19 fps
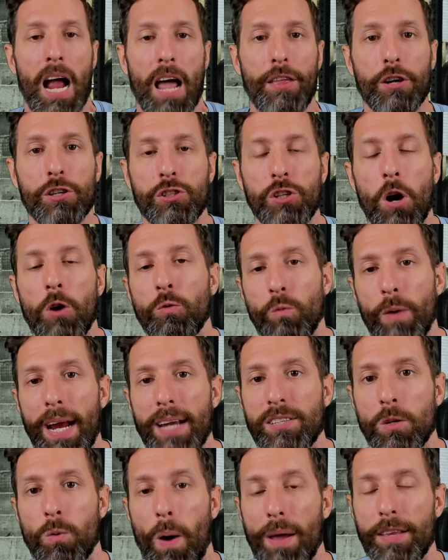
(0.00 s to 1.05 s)
There's no
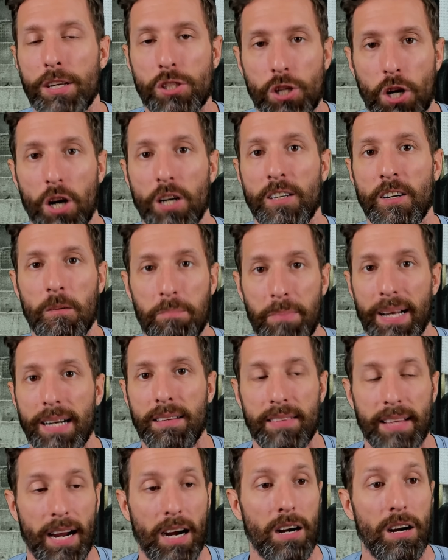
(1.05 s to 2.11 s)
reason why this couldn't have
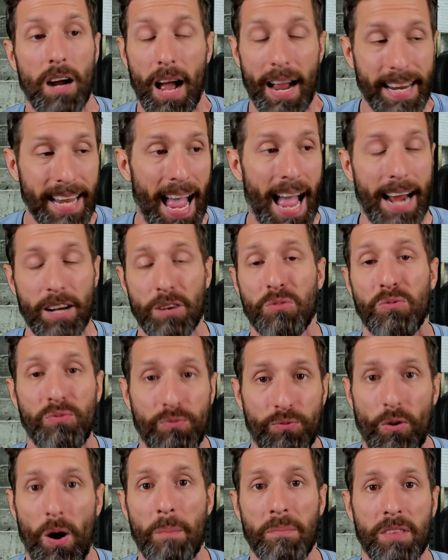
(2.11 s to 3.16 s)
been there, again,
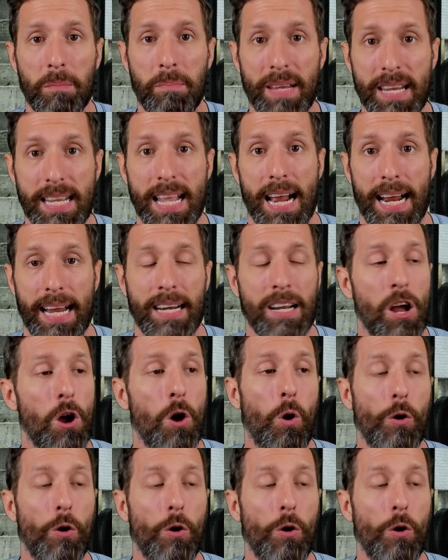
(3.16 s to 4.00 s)
from the beginning,